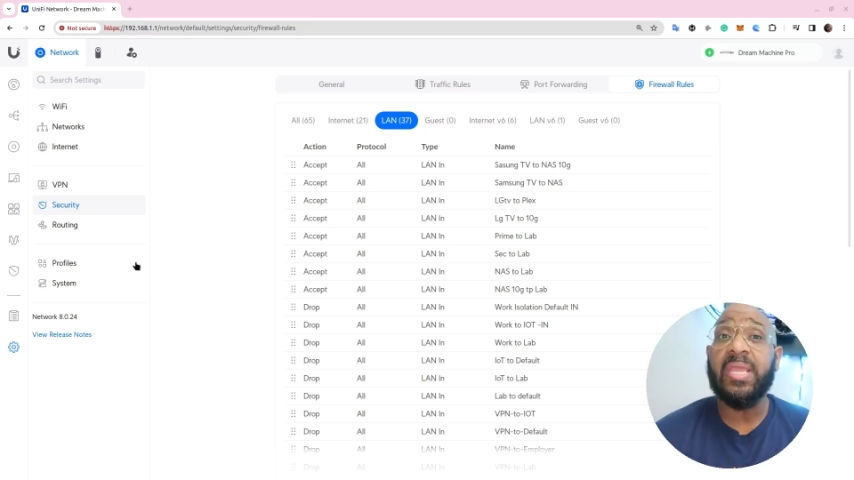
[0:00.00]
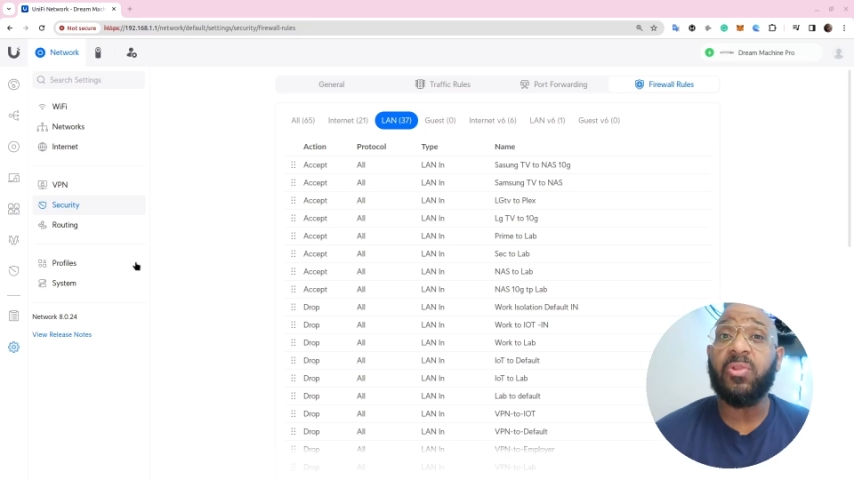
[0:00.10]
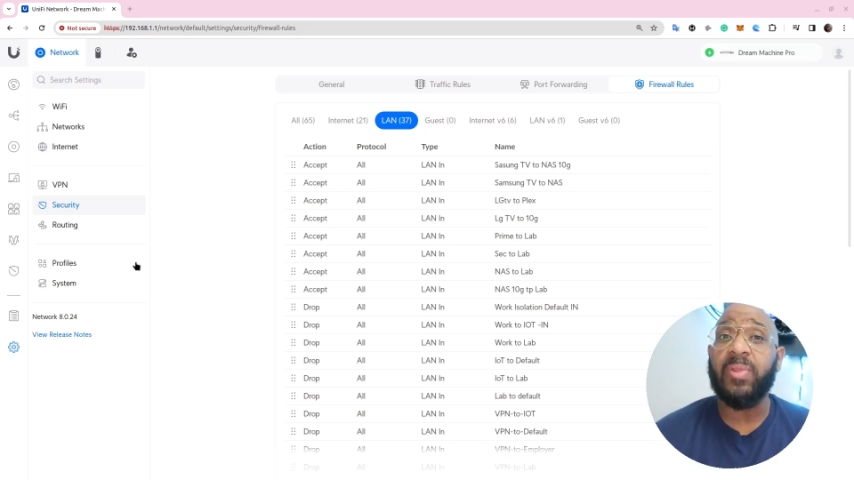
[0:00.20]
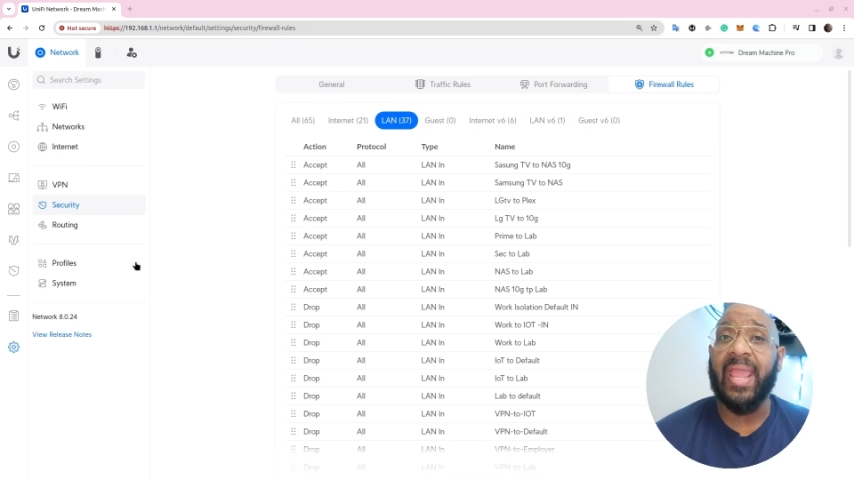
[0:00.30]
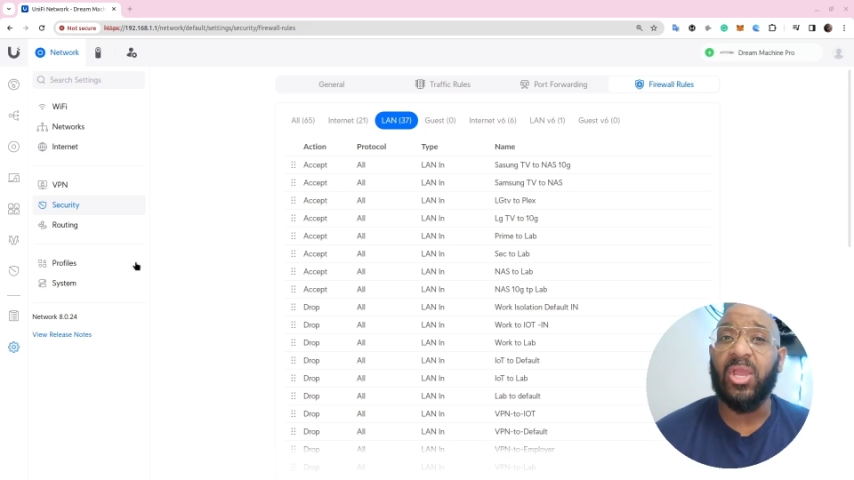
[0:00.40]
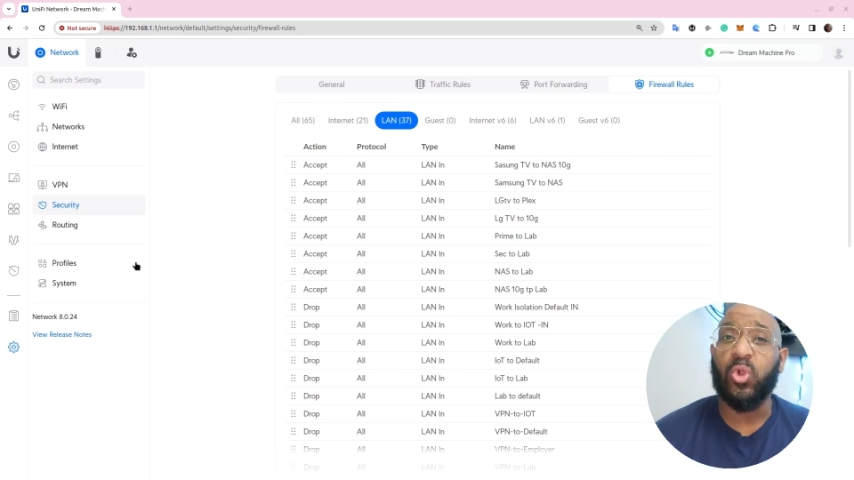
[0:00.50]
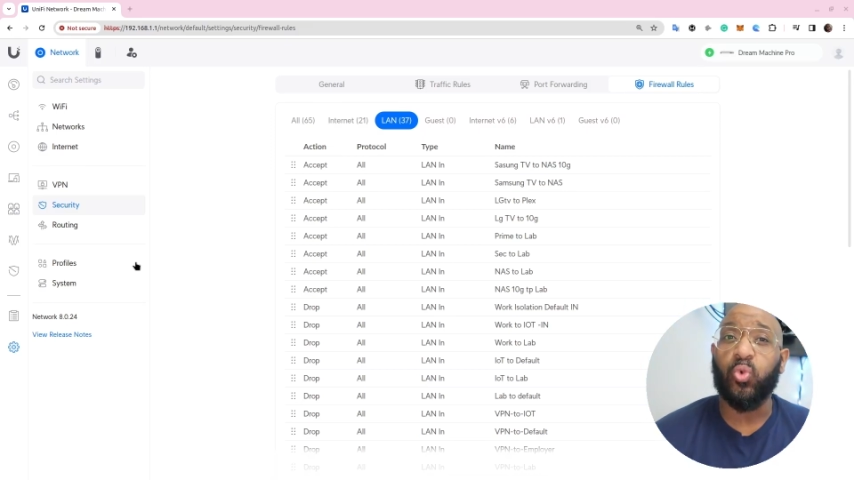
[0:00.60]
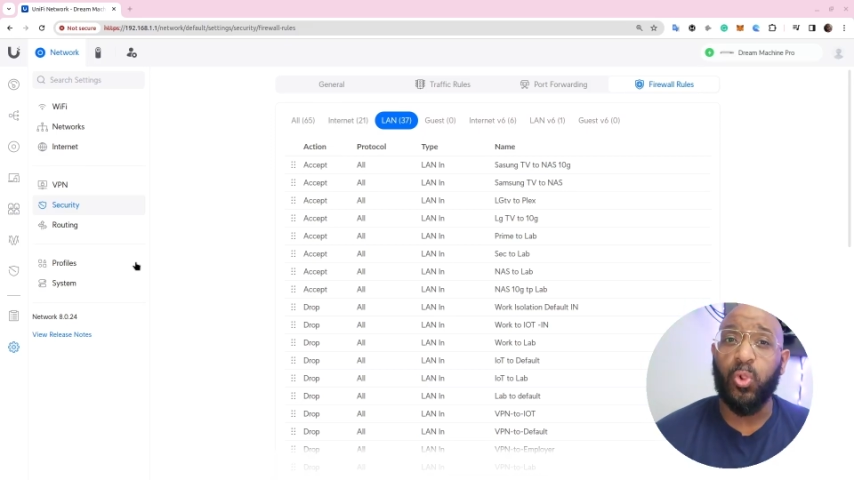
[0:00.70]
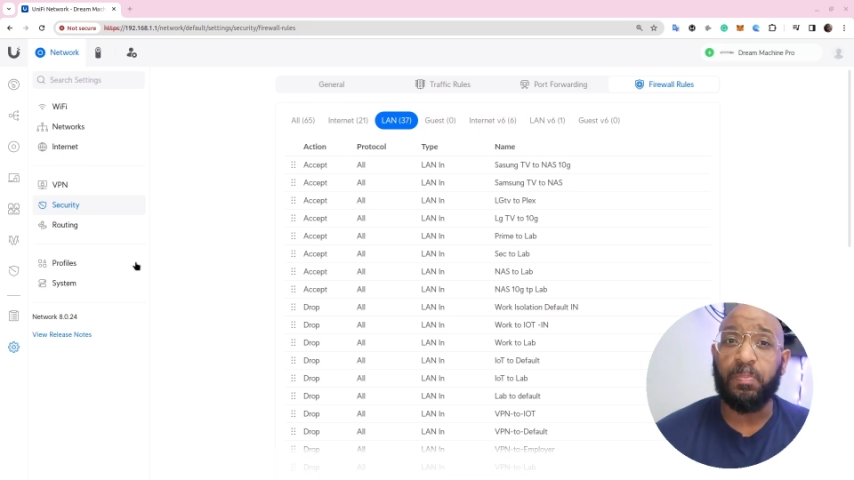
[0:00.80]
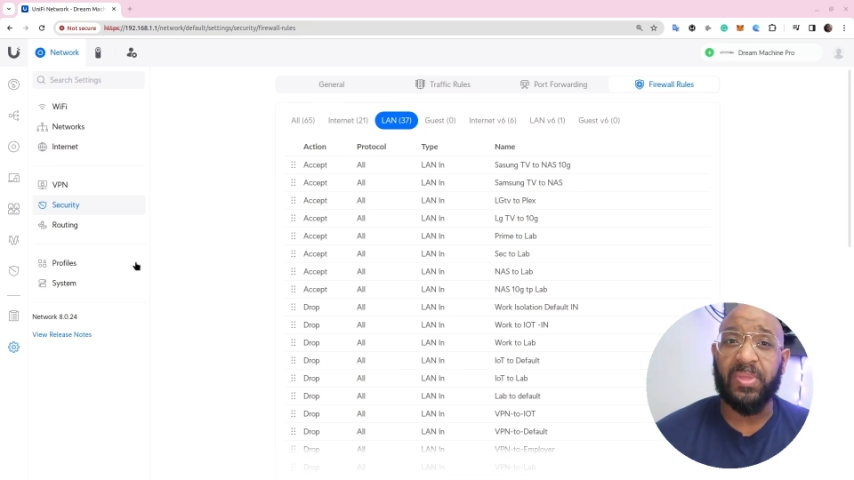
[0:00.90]
We
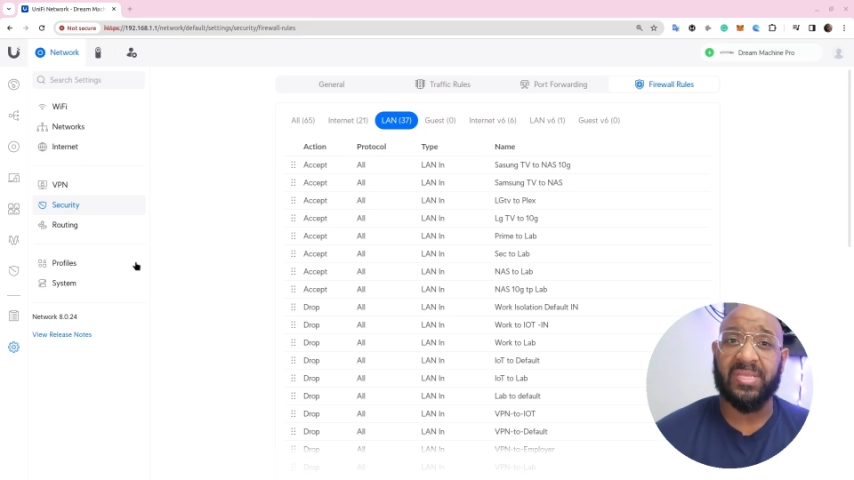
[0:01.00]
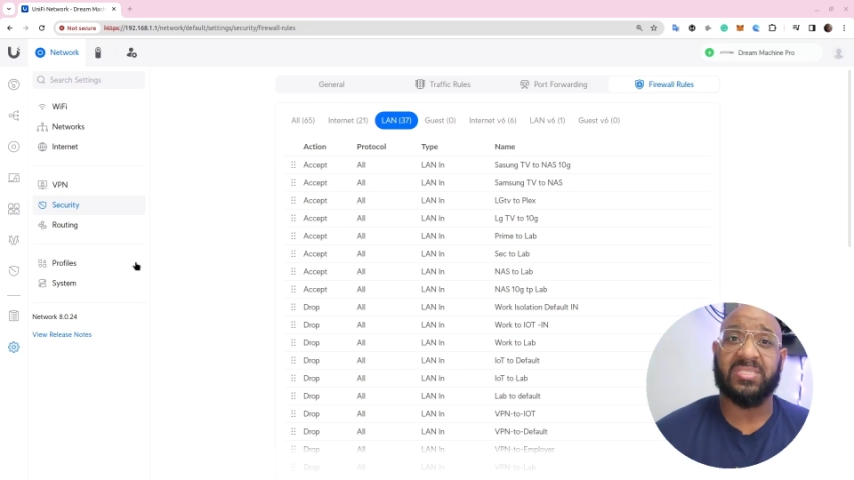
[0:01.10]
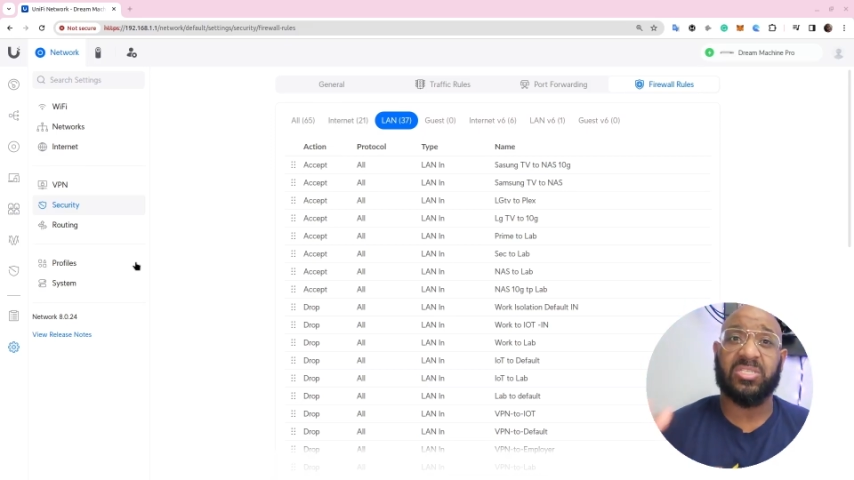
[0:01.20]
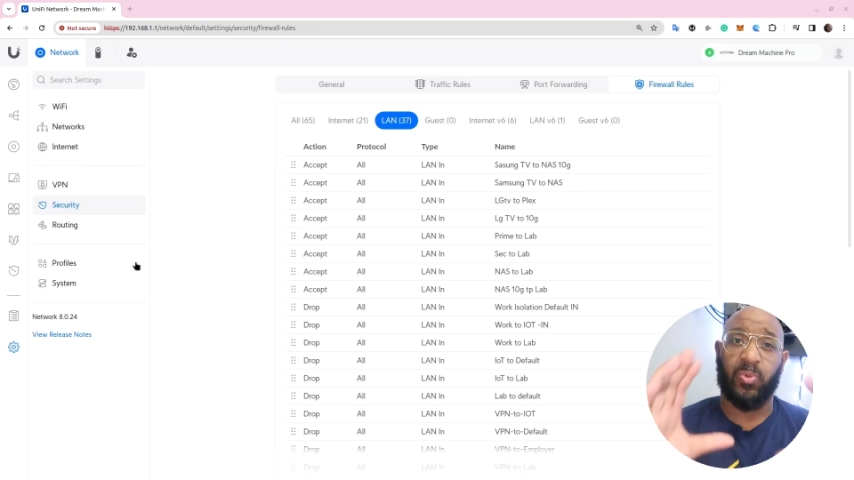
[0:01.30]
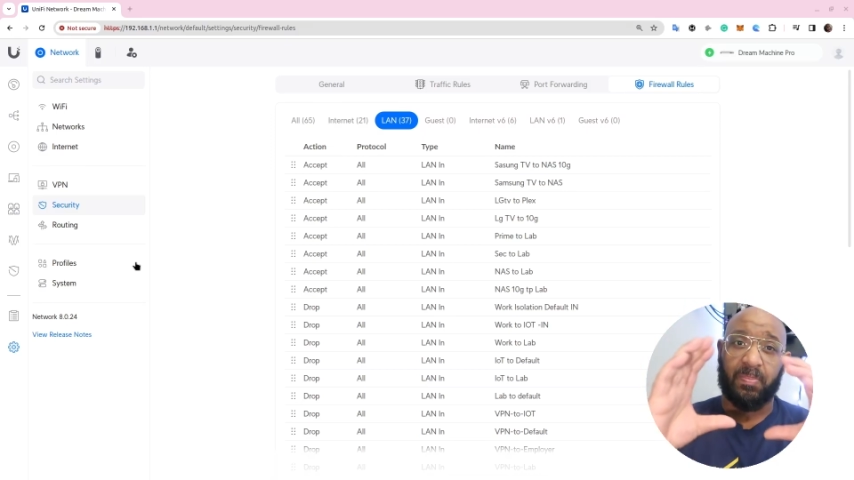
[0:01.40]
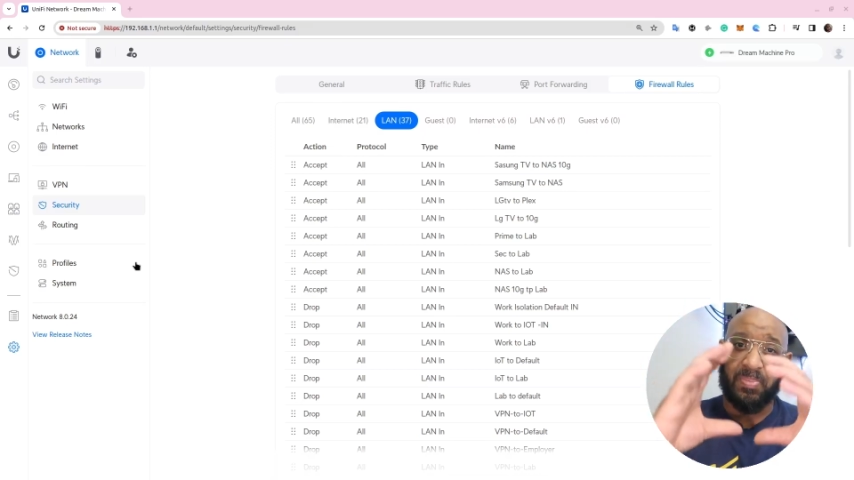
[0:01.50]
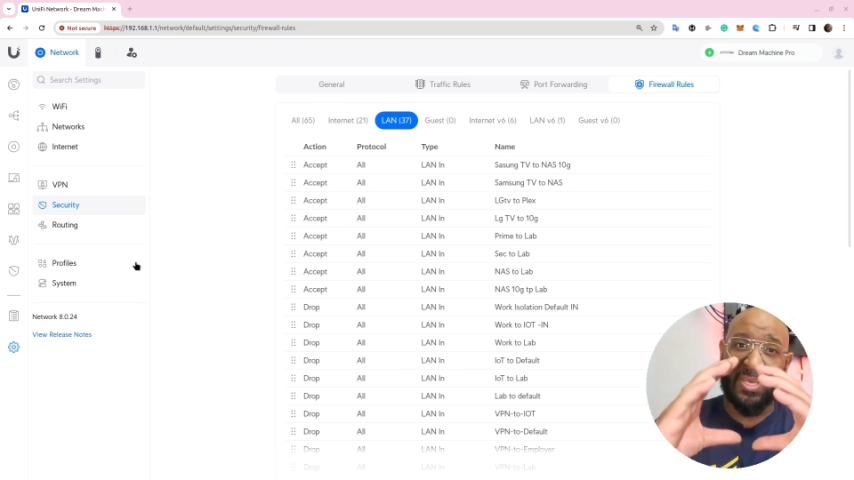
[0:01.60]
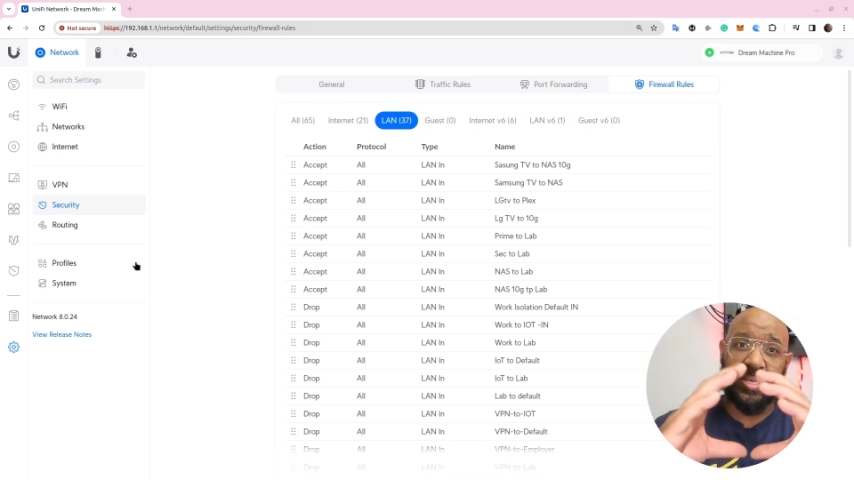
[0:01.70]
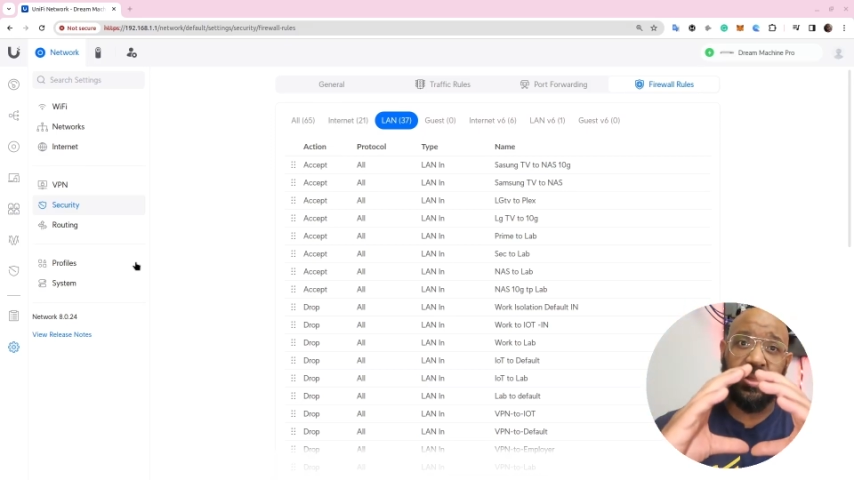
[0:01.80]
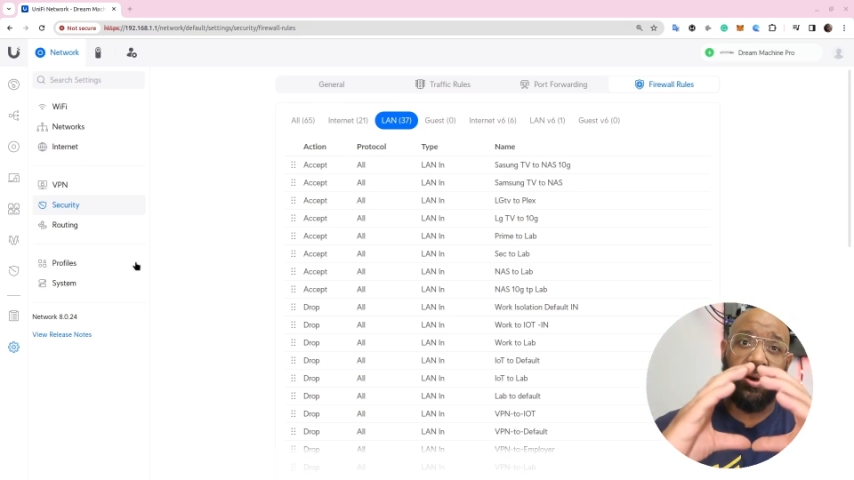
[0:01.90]
create groupings. So,
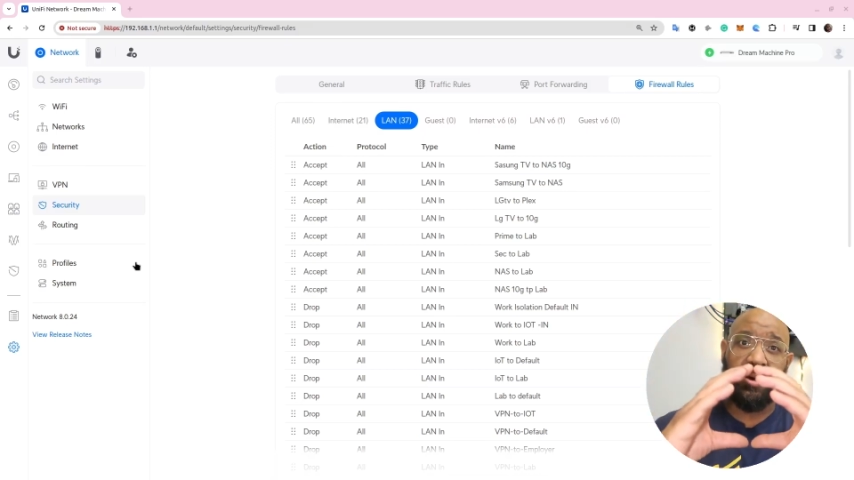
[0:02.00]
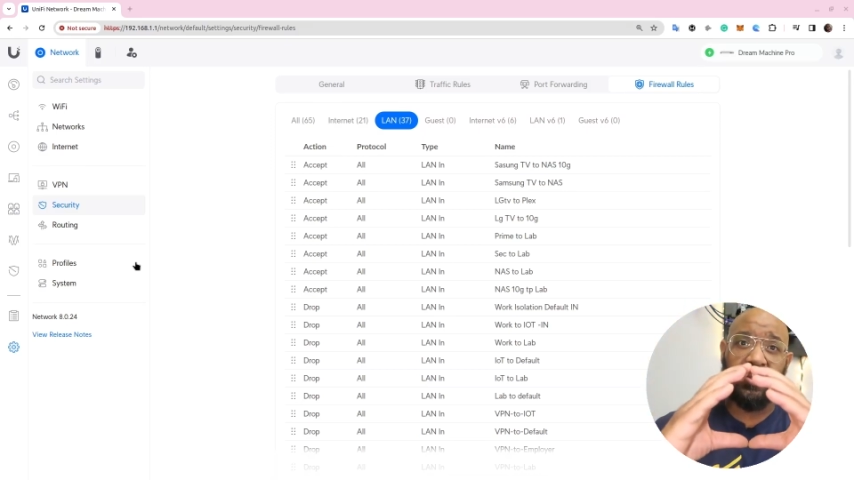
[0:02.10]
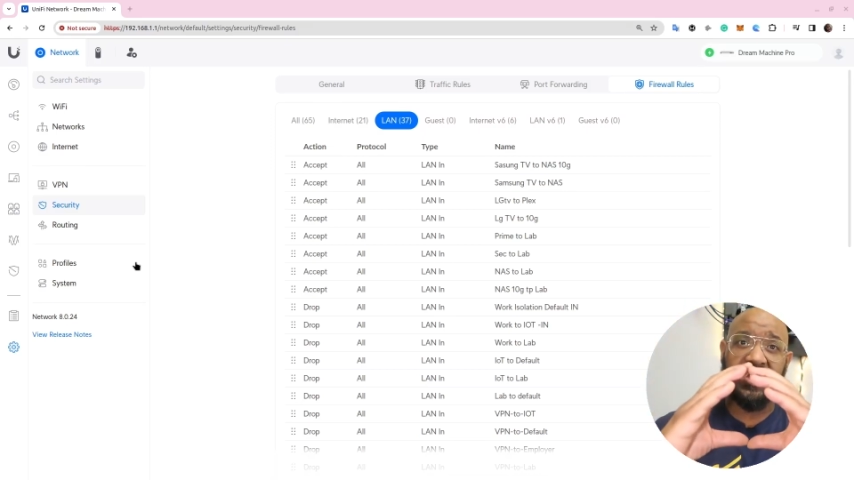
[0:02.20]
we put